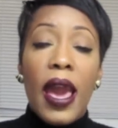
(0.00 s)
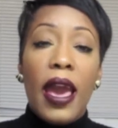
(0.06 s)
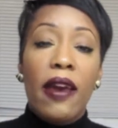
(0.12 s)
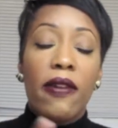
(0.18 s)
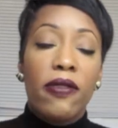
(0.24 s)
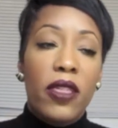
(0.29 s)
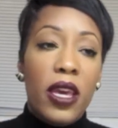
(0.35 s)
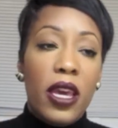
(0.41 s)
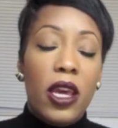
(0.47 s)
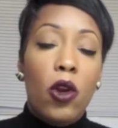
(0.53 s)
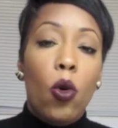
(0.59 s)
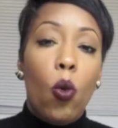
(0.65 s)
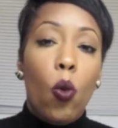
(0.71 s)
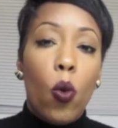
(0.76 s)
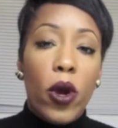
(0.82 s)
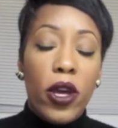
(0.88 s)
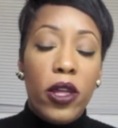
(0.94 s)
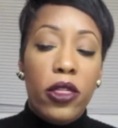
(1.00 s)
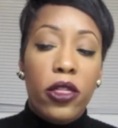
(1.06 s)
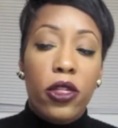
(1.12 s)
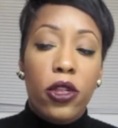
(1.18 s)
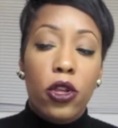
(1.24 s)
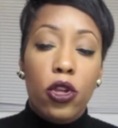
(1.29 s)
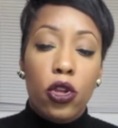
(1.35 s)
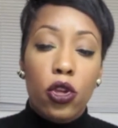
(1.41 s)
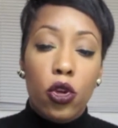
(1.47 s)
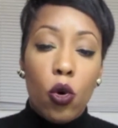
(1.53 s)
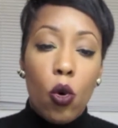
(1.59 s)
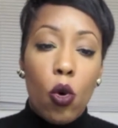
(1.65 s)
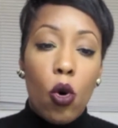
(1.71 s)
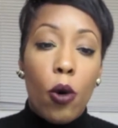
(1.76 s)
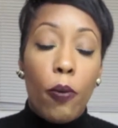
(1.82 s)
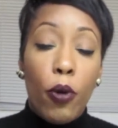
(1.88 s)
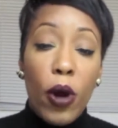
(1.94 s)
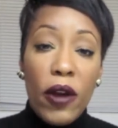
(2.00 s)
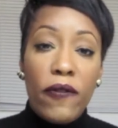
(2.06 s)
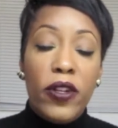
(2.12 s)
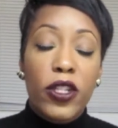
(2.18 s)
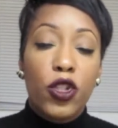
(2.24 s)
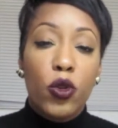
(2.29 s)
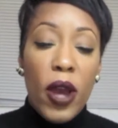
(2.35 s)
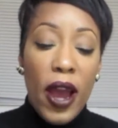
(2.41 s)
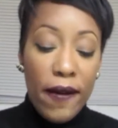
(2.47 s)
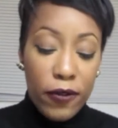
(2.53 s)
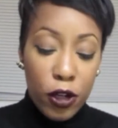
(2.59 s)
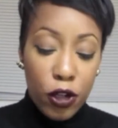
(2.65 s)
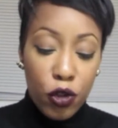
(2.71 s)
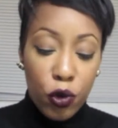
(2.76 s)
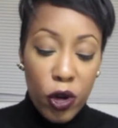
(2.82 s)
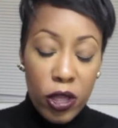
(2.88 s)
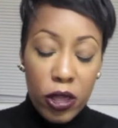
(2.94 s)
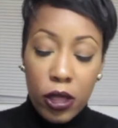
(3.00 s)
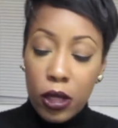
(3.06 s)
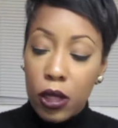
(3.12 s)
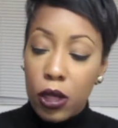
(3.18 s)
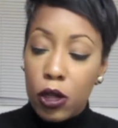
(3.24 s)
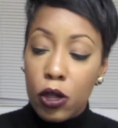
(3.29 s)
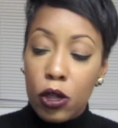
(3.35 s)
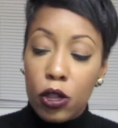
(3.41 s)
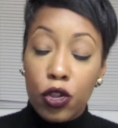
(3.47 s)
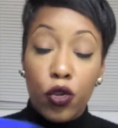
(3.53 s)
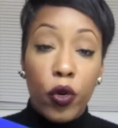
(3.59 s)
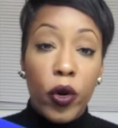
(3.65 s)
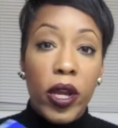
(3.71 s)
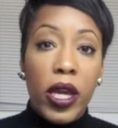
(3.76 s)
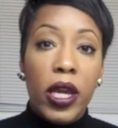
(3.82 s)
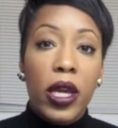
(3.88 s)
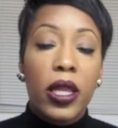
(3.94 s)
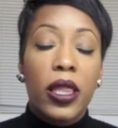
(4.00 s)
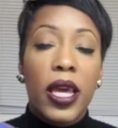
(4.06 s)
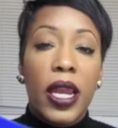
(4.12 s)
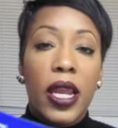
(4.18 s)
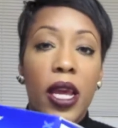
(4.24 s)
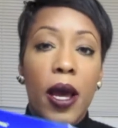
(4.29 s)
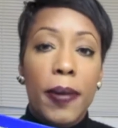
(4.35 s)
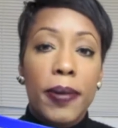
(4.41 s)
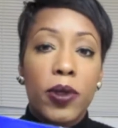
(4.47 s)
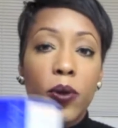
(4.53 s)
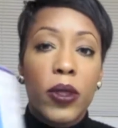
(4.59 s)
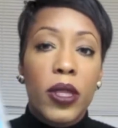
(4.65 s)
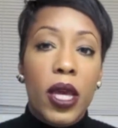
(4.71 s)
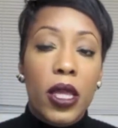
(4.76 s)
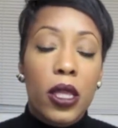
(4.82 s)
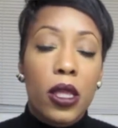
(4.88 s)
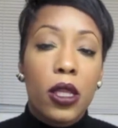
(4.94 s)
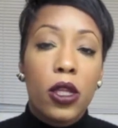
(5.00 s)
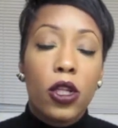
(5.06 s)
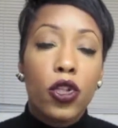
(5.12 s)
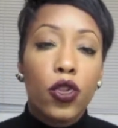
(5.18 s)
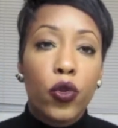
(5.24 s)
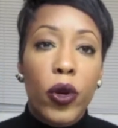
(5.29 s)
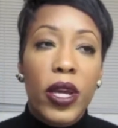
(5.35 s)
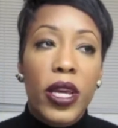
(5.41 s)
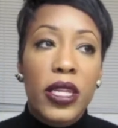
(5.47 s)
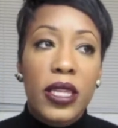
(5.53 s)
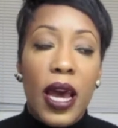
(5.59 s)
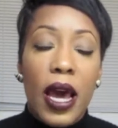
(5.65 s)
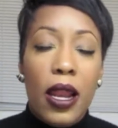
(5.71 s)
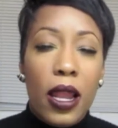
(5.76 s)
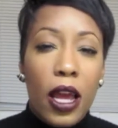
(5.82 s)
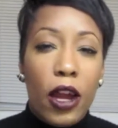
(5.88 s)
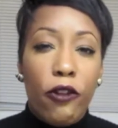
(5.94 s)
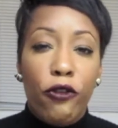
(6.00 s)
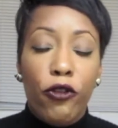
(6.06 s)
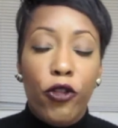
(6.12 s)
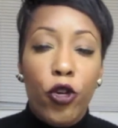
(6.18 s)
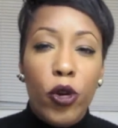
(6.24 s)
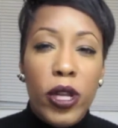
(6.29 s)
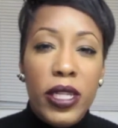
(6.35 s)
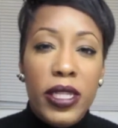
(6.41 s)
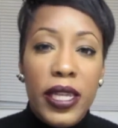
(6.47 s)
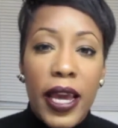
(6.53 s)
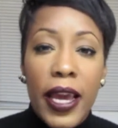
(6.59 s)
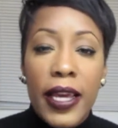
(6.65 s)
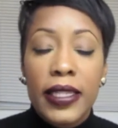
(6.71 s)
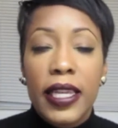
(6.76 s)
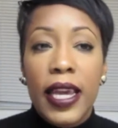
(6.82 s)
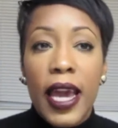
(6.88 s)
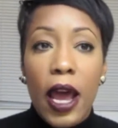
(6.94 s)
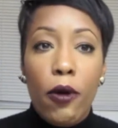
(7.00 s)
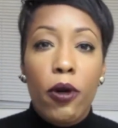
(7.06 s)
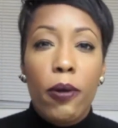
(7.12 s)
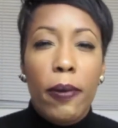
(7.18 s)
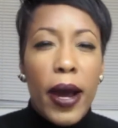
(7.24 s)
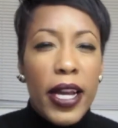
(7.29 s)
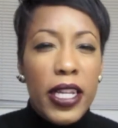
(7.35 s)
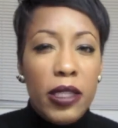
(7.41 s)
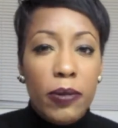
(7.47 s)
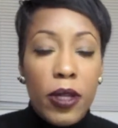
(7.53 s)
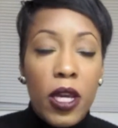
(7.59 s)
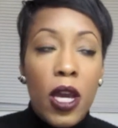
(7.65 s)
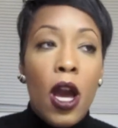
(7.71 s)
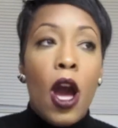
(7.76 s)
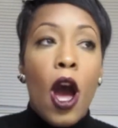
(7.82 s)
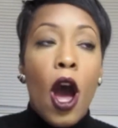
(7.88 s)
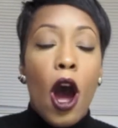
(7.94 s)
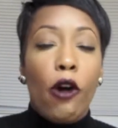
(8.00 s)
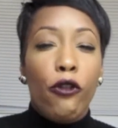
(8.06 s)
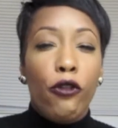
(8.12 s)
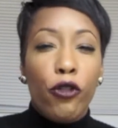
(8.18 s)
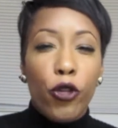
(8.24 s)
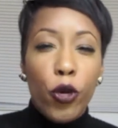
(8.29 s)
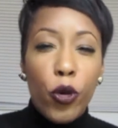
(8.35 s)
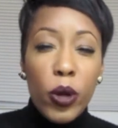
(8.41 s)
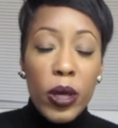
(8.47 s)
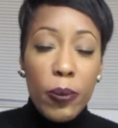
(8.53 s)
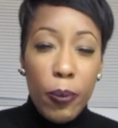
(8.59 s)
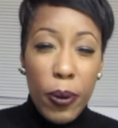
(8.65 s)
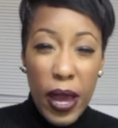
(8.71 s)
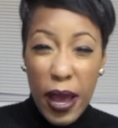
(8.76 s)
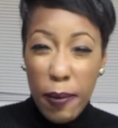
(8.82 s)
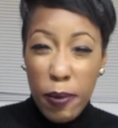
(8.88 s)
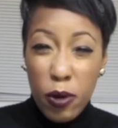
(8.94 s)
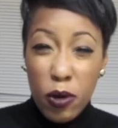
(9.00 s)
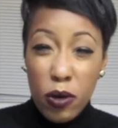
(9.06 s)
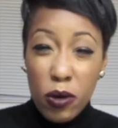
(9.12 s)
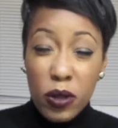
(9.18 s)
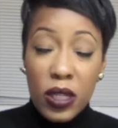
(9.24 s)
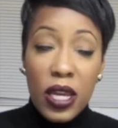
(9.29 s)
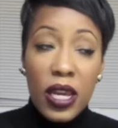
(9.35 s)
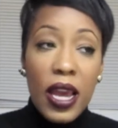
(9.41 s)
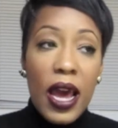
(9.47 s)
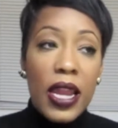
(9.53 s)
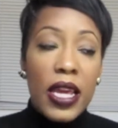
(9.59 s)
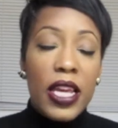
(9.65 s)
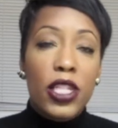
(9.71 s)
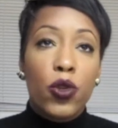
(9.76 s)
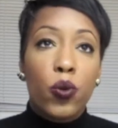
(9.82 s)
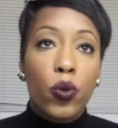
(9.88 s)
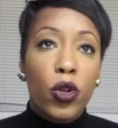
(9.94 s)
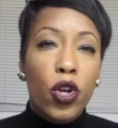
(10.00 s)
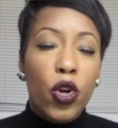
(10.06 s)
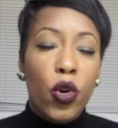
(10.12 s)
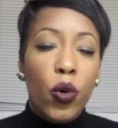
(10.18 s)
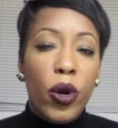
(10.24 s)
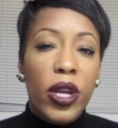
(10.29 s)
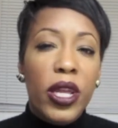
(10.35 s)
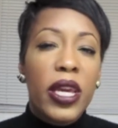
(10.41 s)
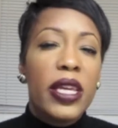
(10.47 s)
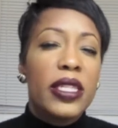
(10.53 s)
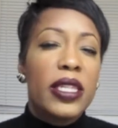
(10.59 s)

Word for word: And then with your breakfast, you have to drink the little drink that it comes with. Now, the little drink is kind of like a fruity taste. It kind of reminds me of fruity pebbles. It kind of gets real gritty.